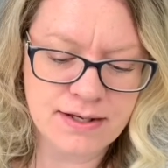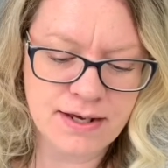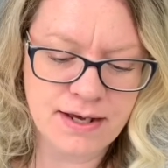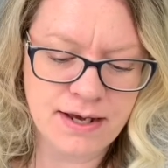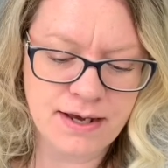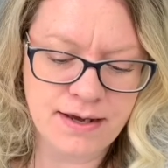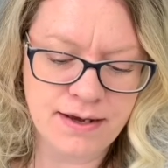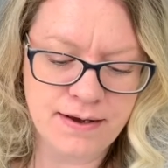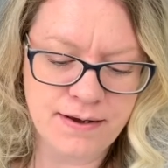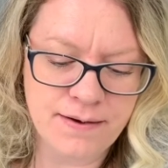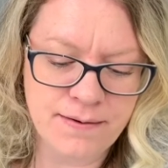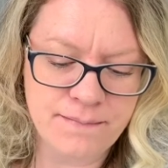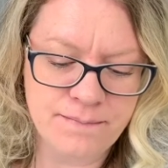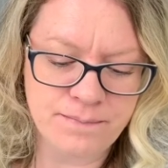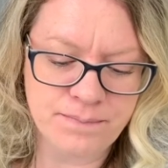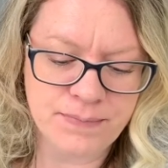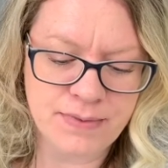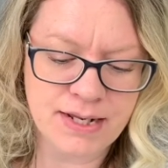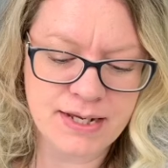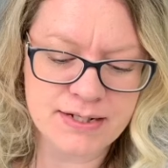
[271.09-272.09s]

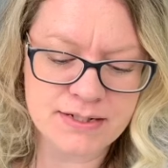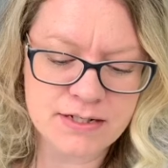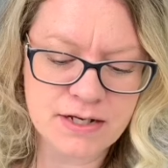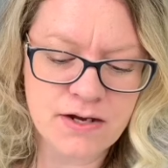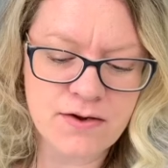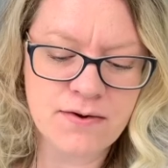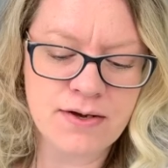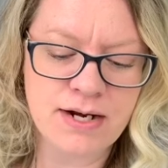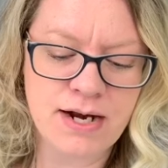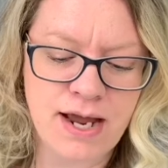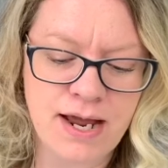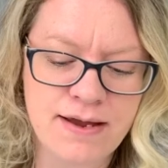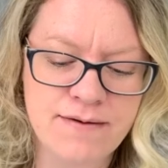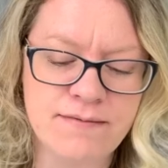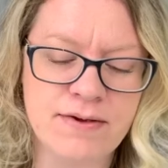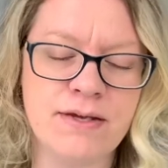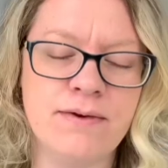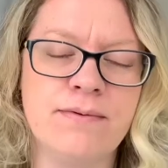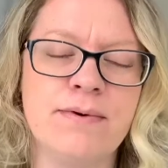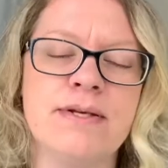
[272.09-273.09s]
Indigo and
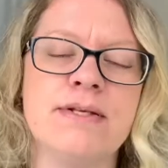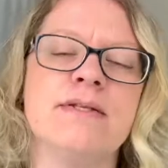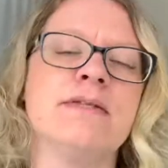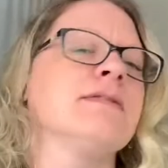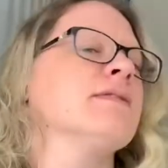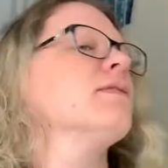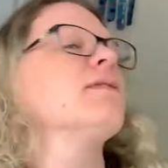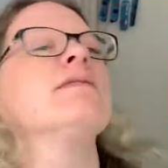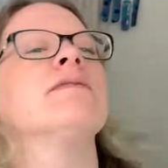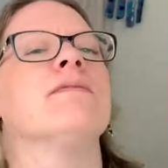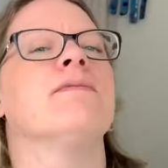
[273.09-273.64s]
Ivy was